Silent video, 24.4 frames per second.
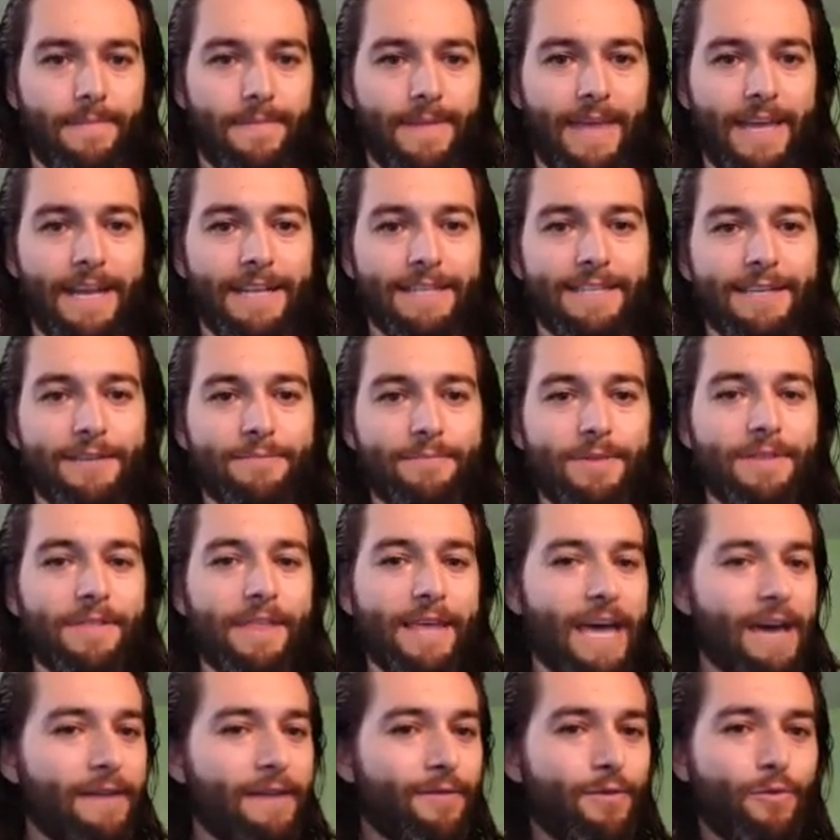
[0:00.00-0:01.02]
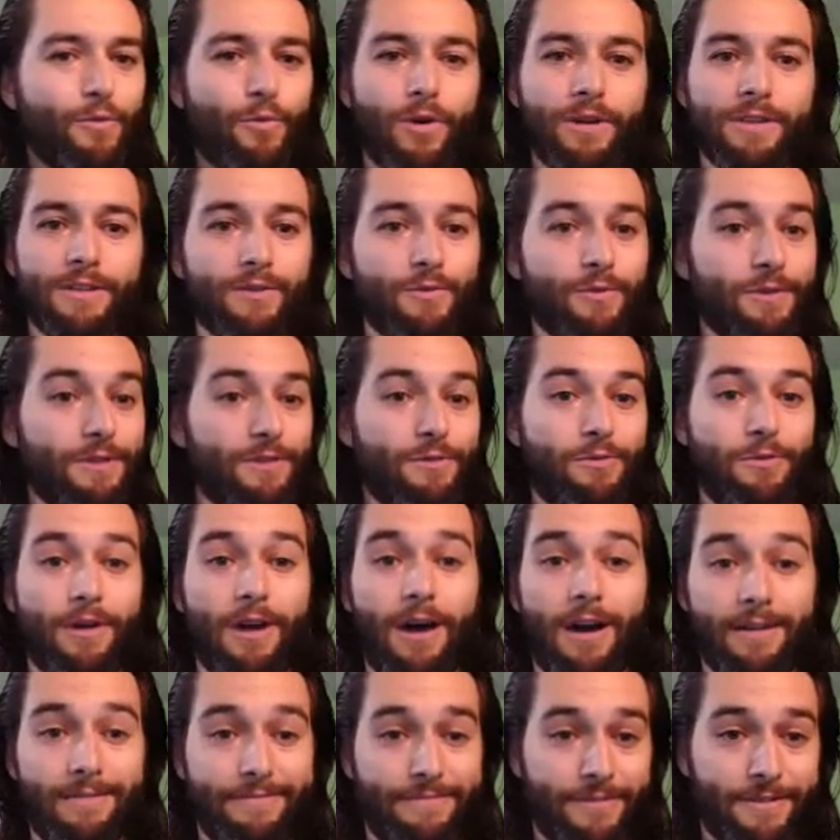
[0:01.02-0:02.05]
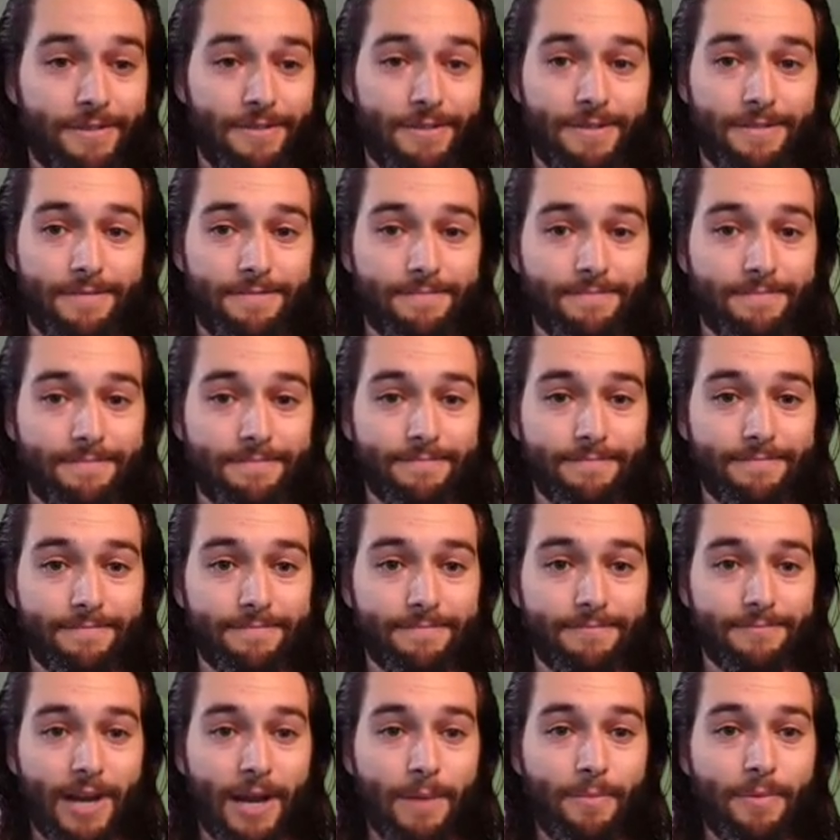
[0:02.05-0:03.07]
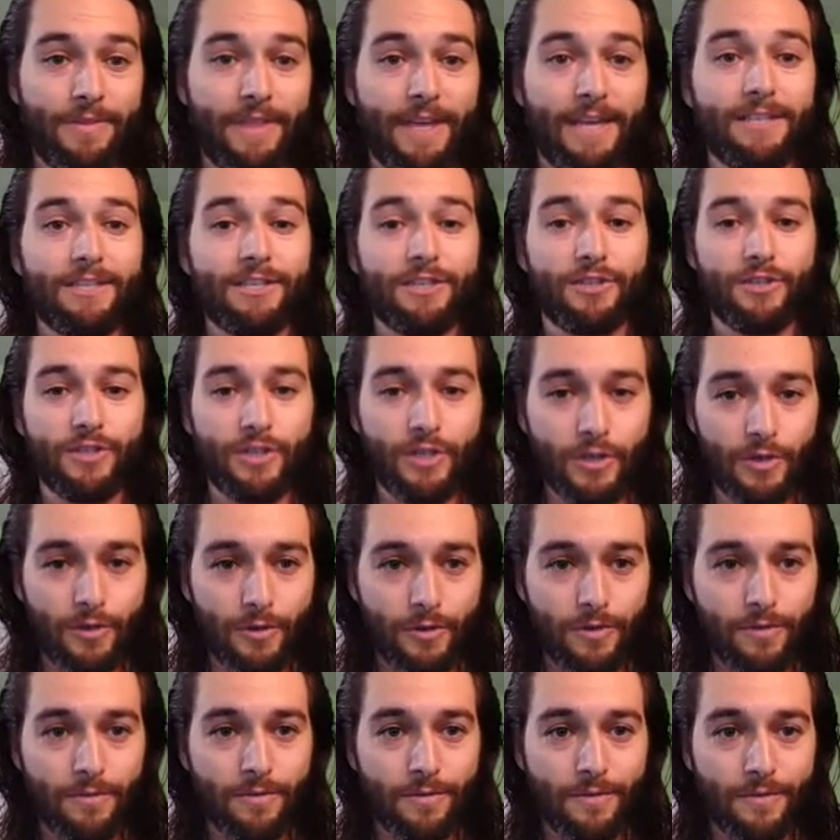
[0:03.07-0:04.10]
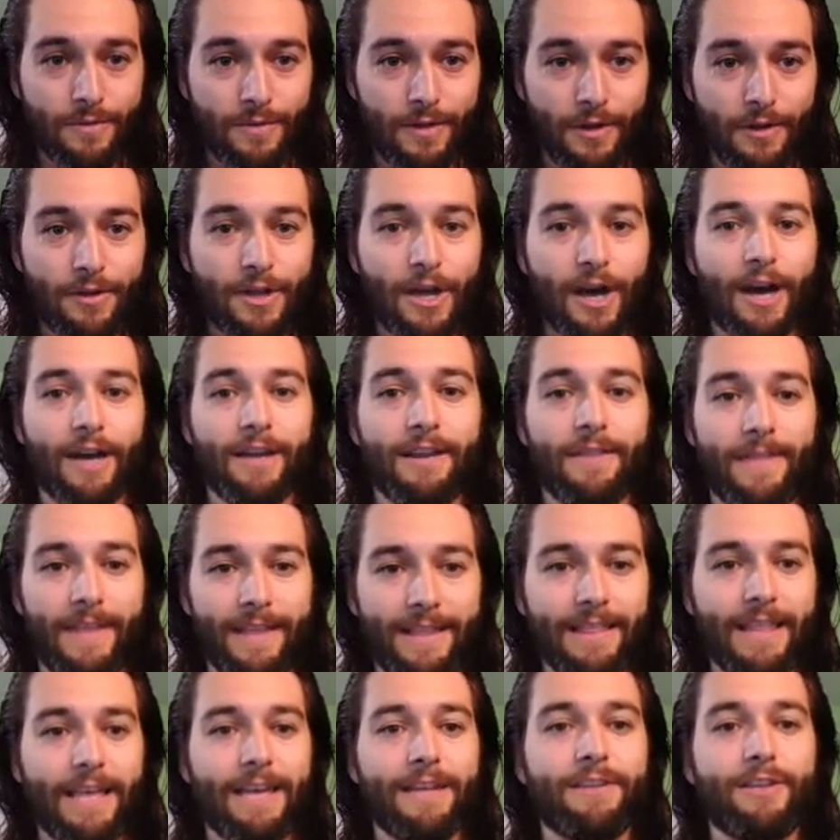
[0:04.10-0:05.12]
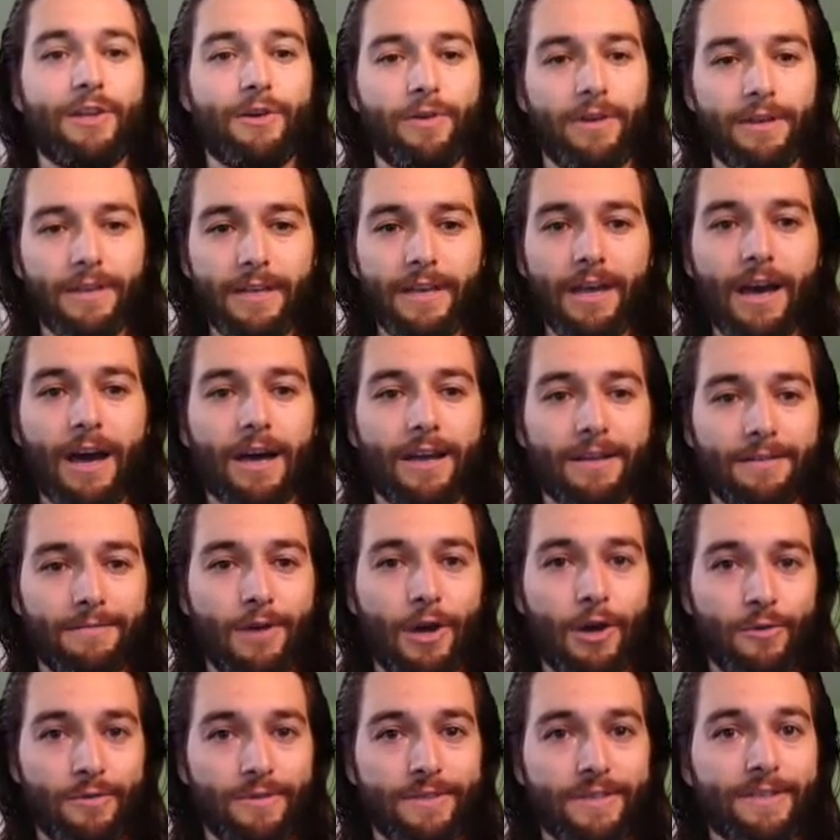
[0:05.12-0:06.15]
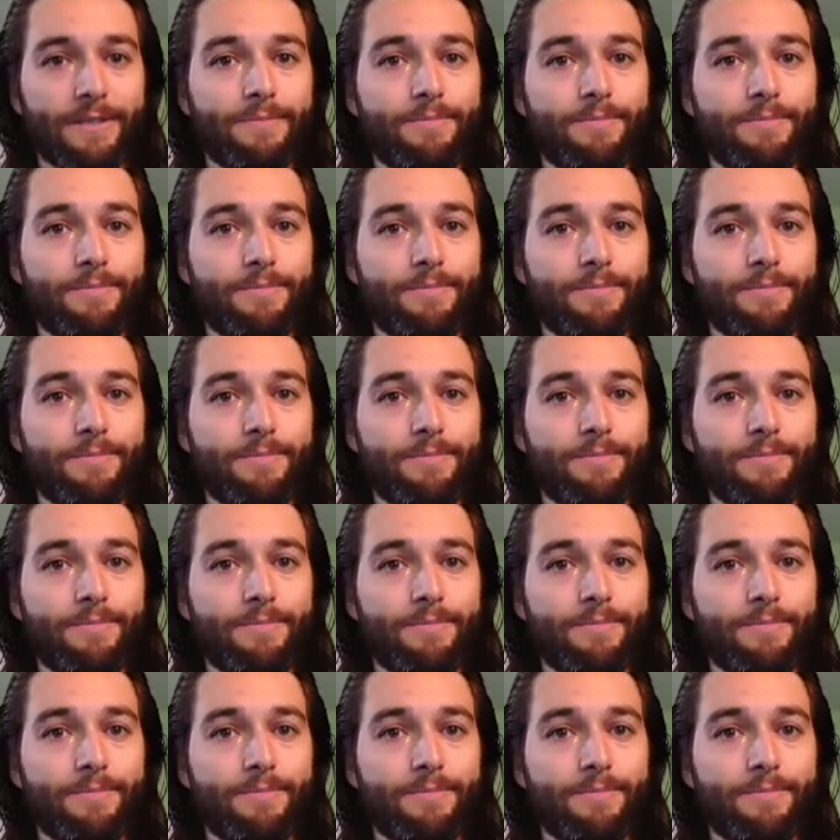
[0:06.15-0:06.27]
And it didn't mean they ever once went to a conference, right? But they just knew their God and they led knowing God owns this